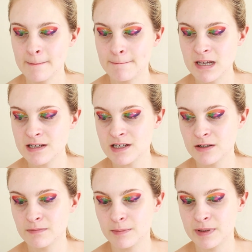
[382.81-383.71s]

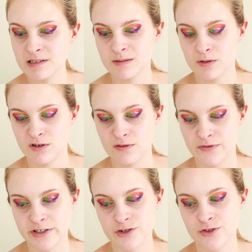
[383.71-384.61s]
Medium buildable
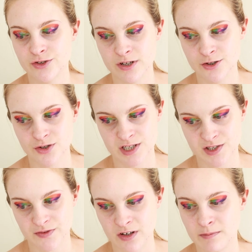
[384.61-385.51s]
coverage, does not
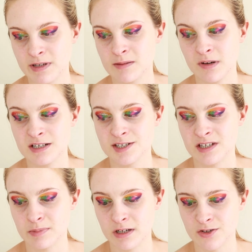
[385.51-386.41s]
transfer, minimises
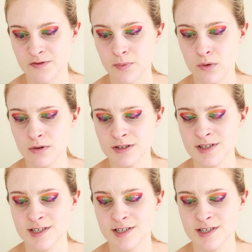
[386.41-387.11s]
the appearance of pores,